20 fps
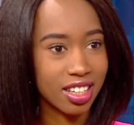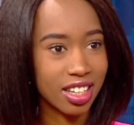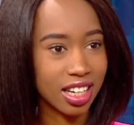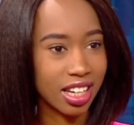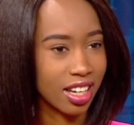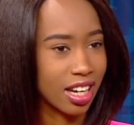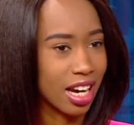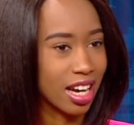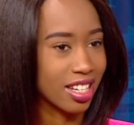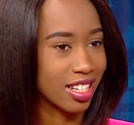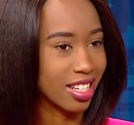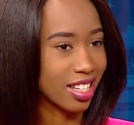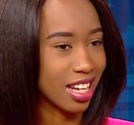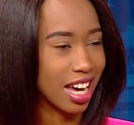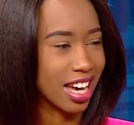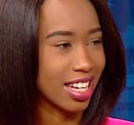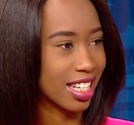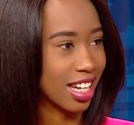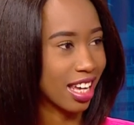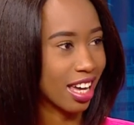Like as
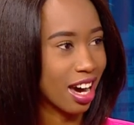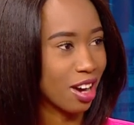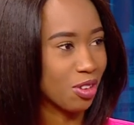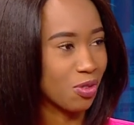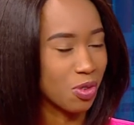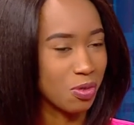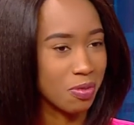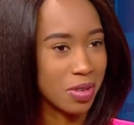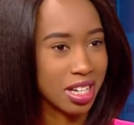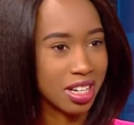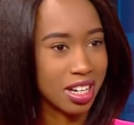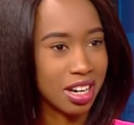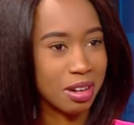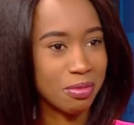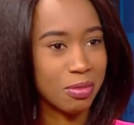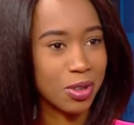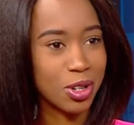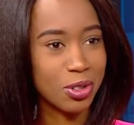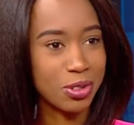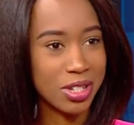a young woman,
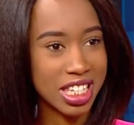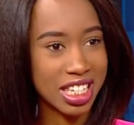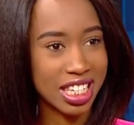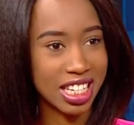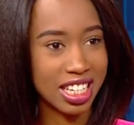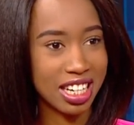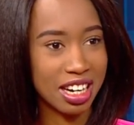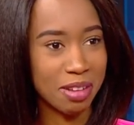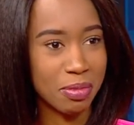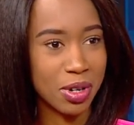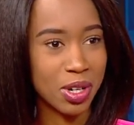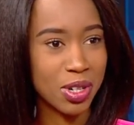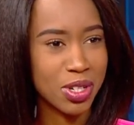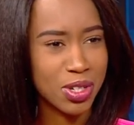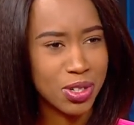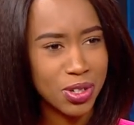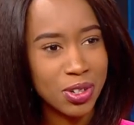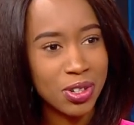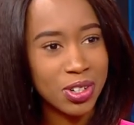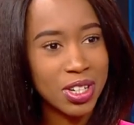I'm always thinking
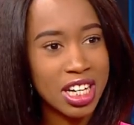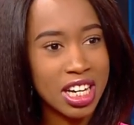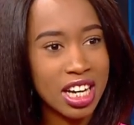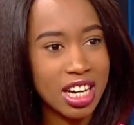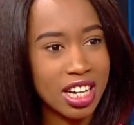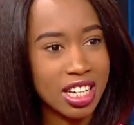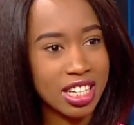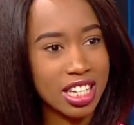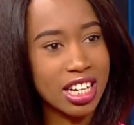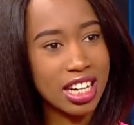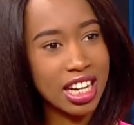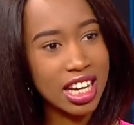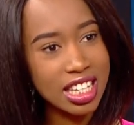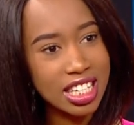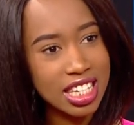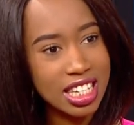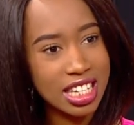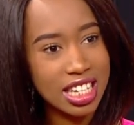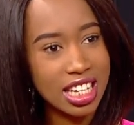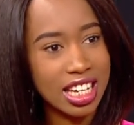about, oh, the
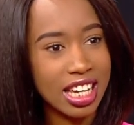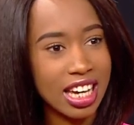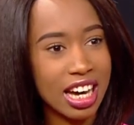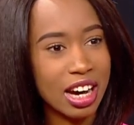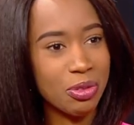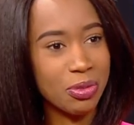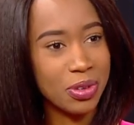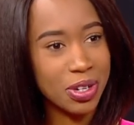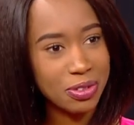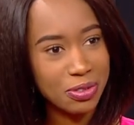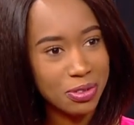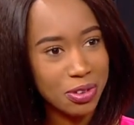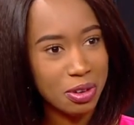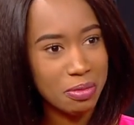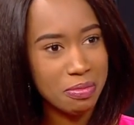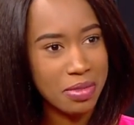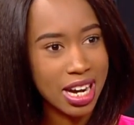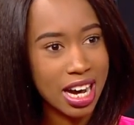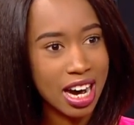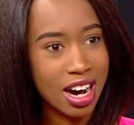next day, a week
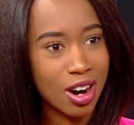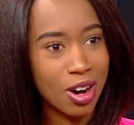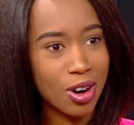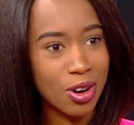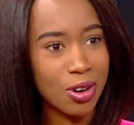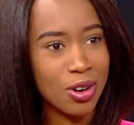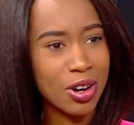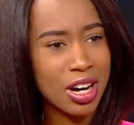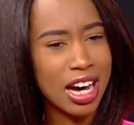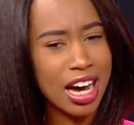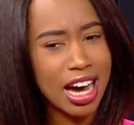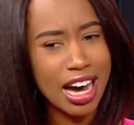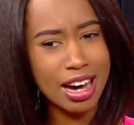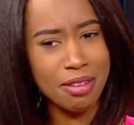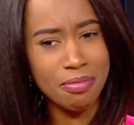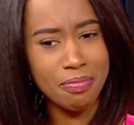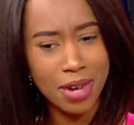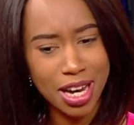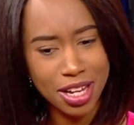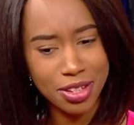from now, a
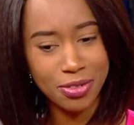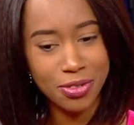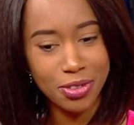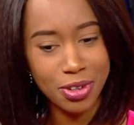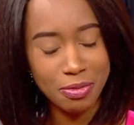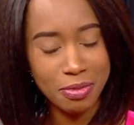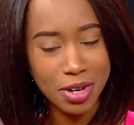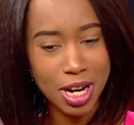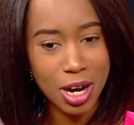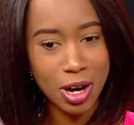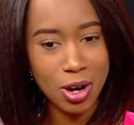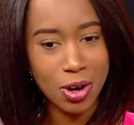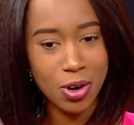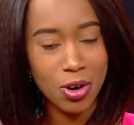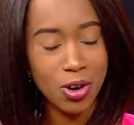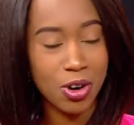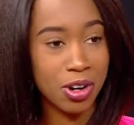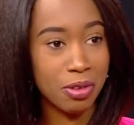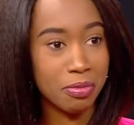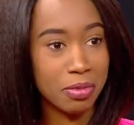month from now,
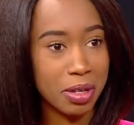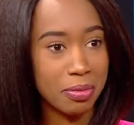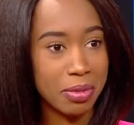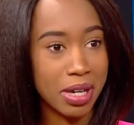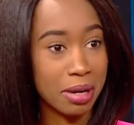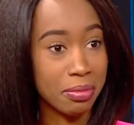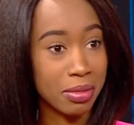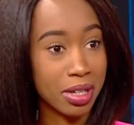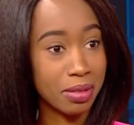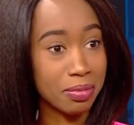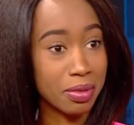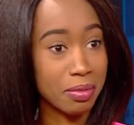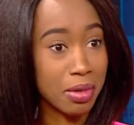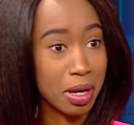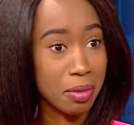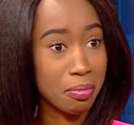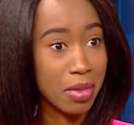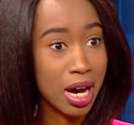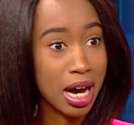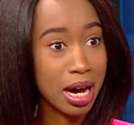or maybe I'm helping
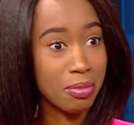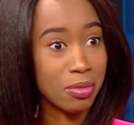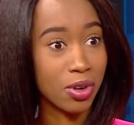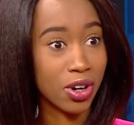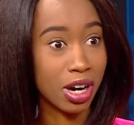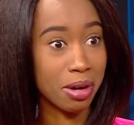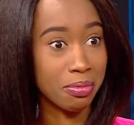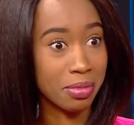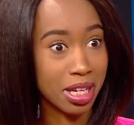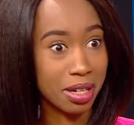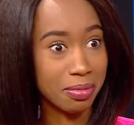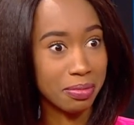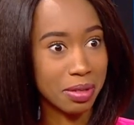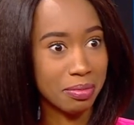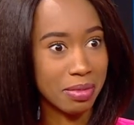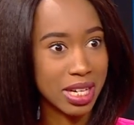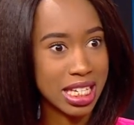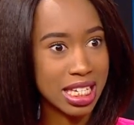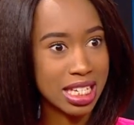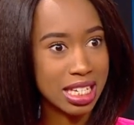my mom or I'm helping
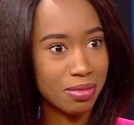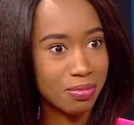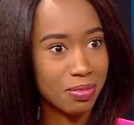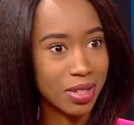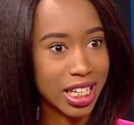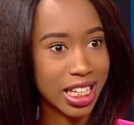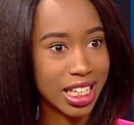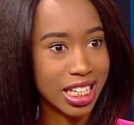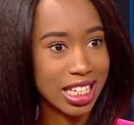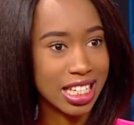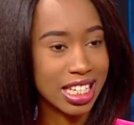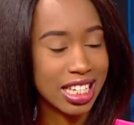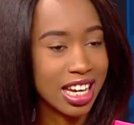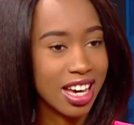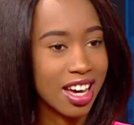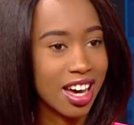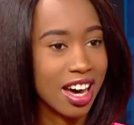my siblings.